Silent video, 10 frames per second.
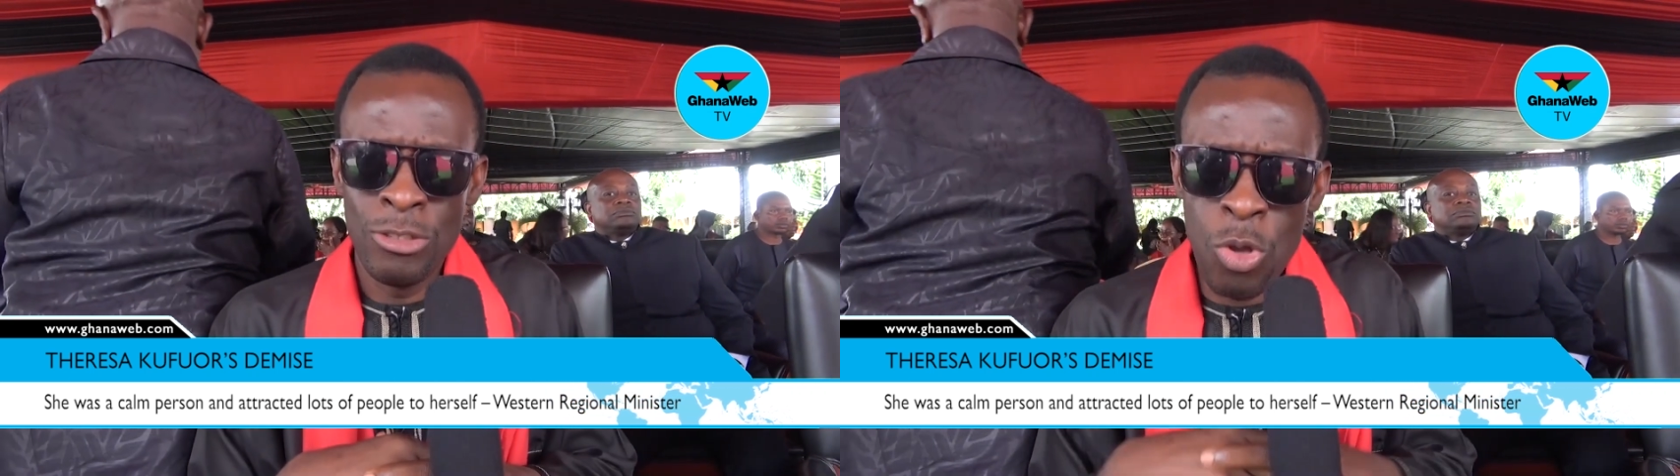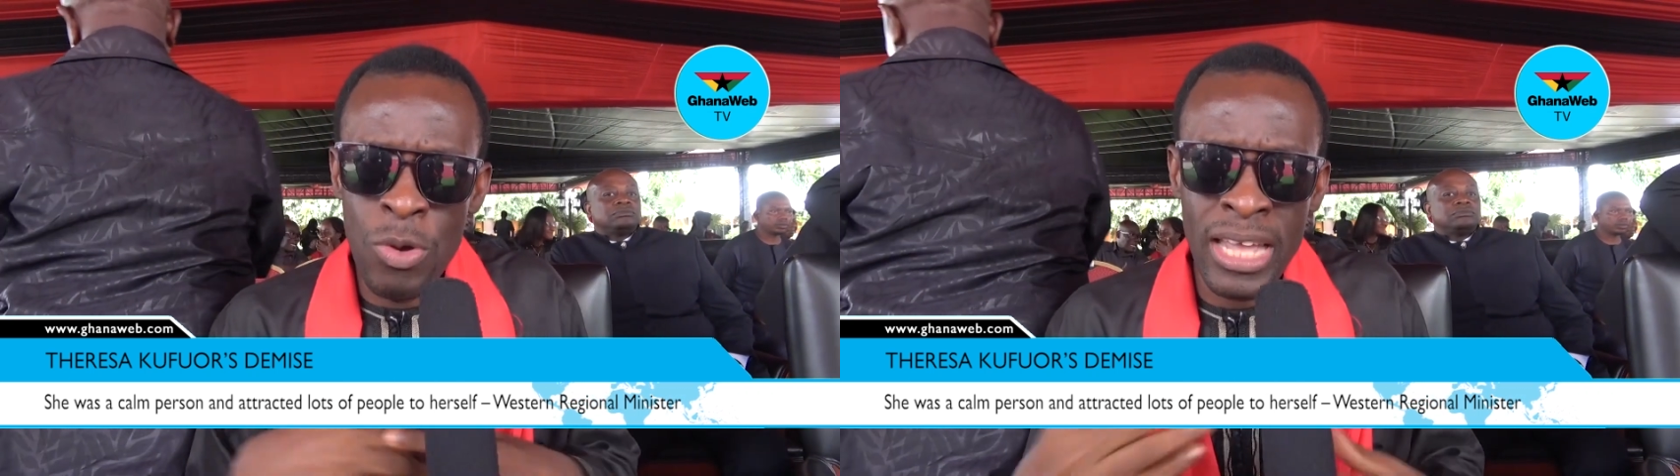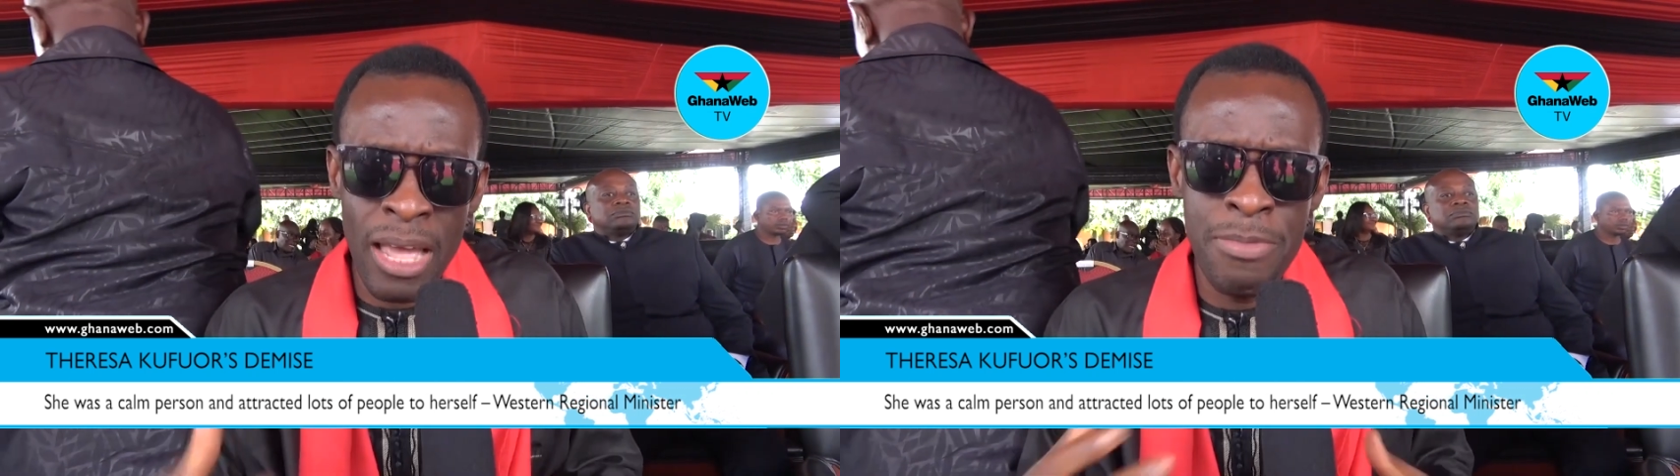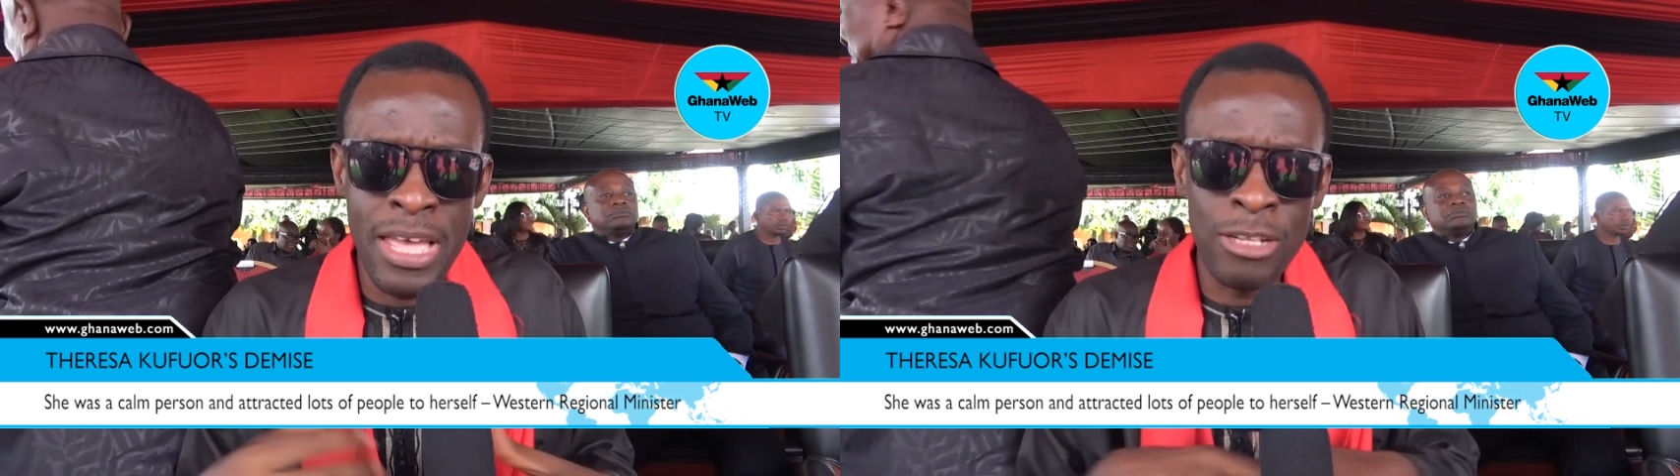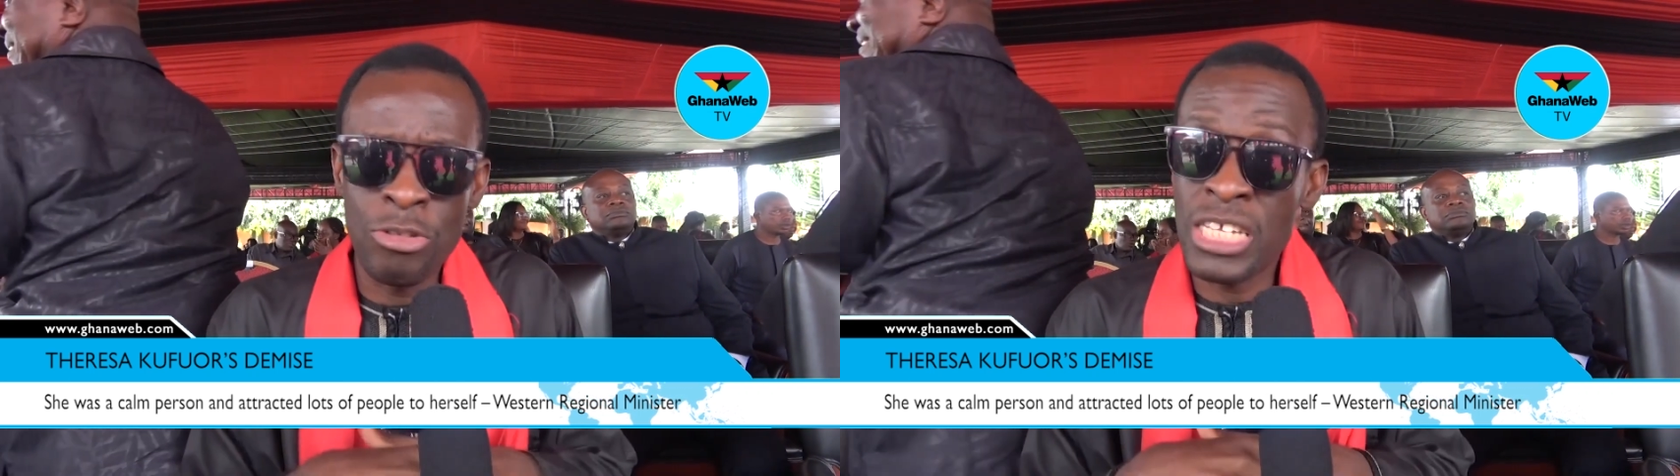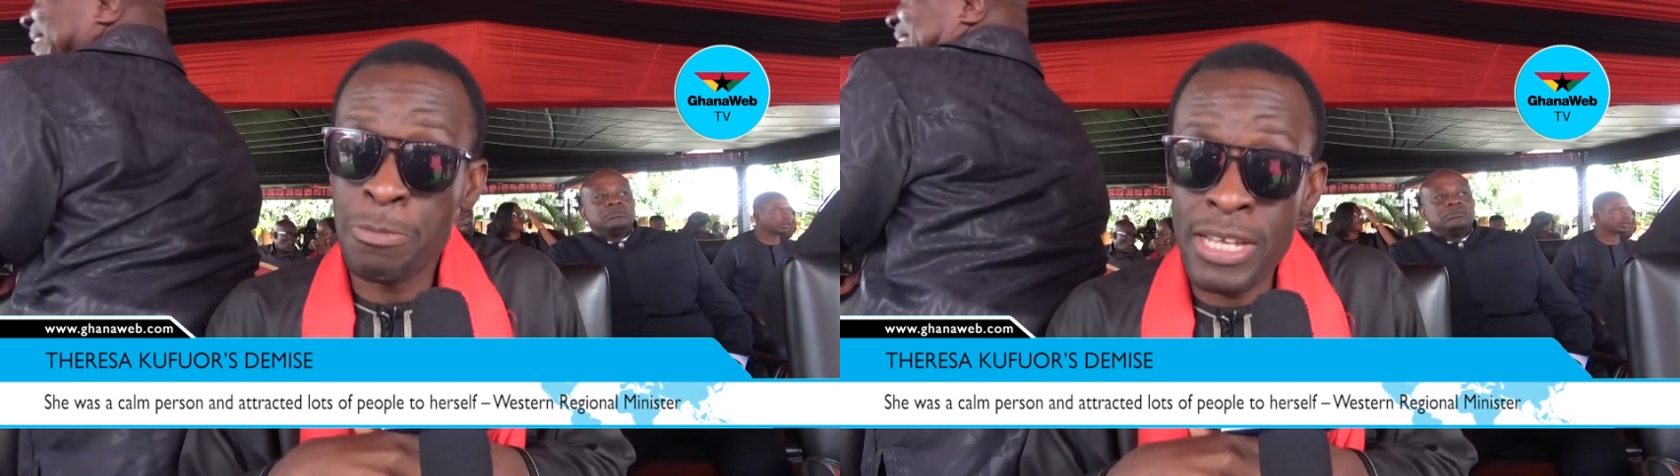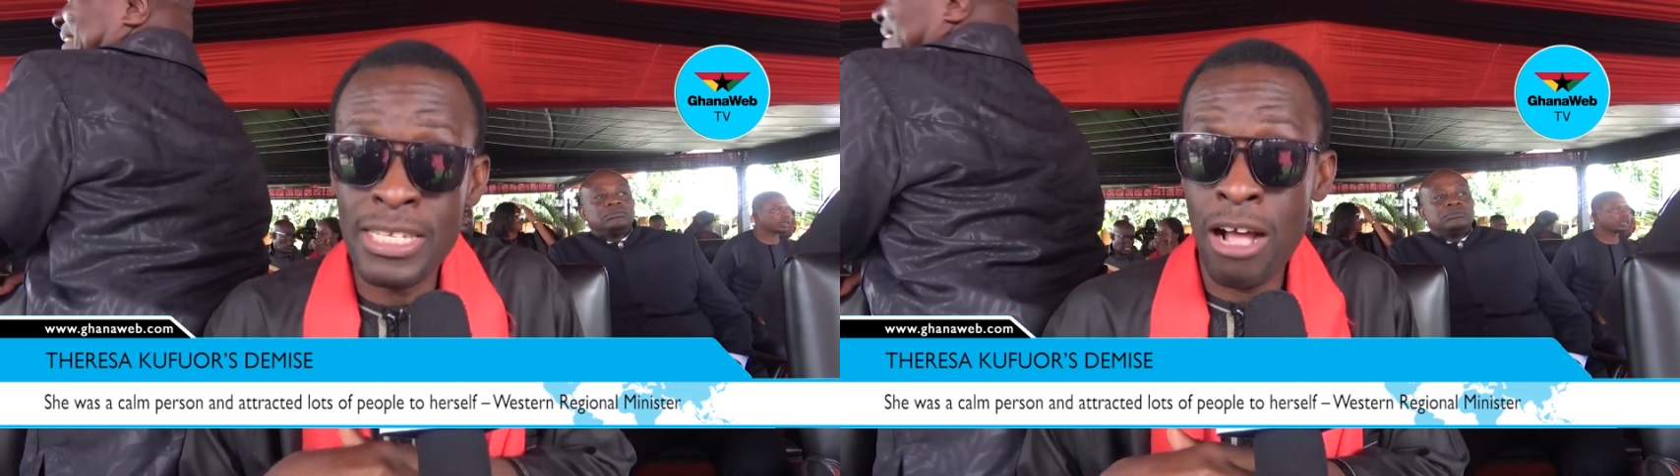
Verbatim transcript: So we came here to express